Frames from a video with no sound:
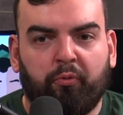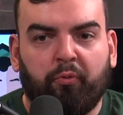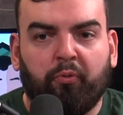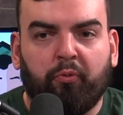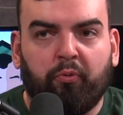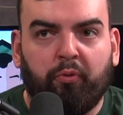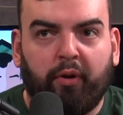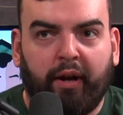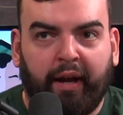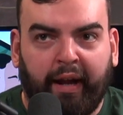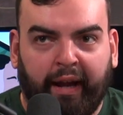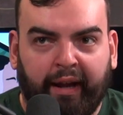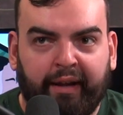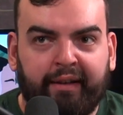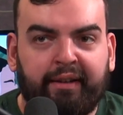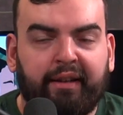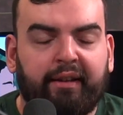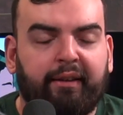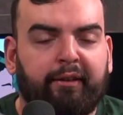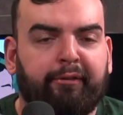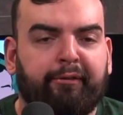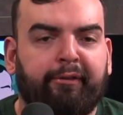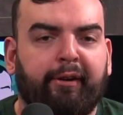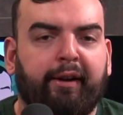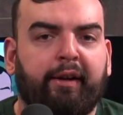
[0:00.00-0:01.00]
I ended the
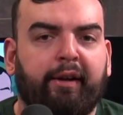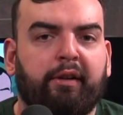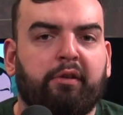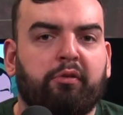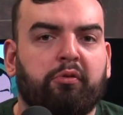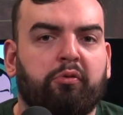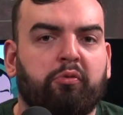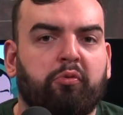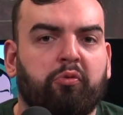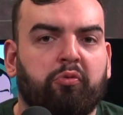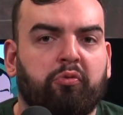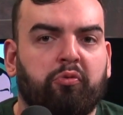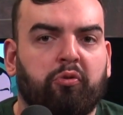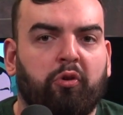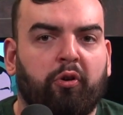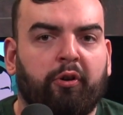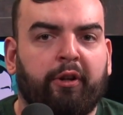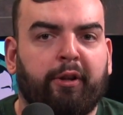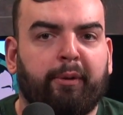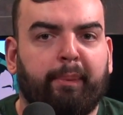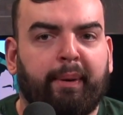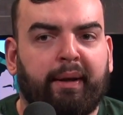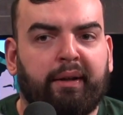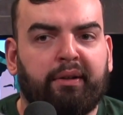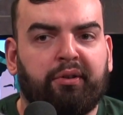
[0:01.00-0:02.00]
final on the
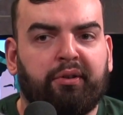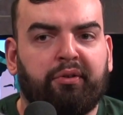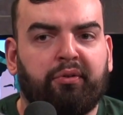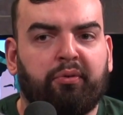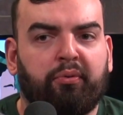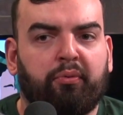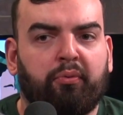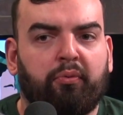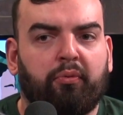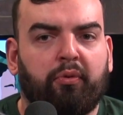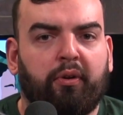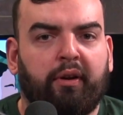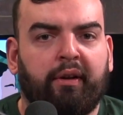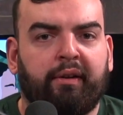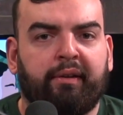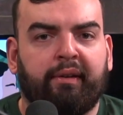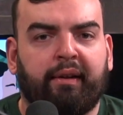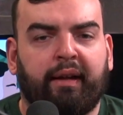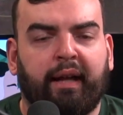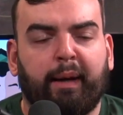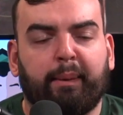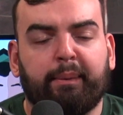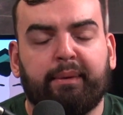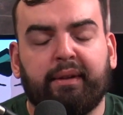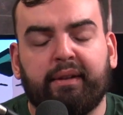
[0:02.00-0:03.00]
pitch as a
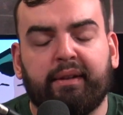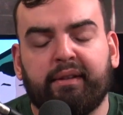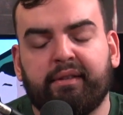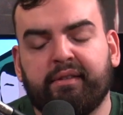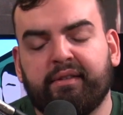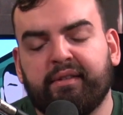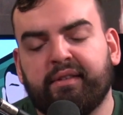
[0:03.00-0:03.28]
captain.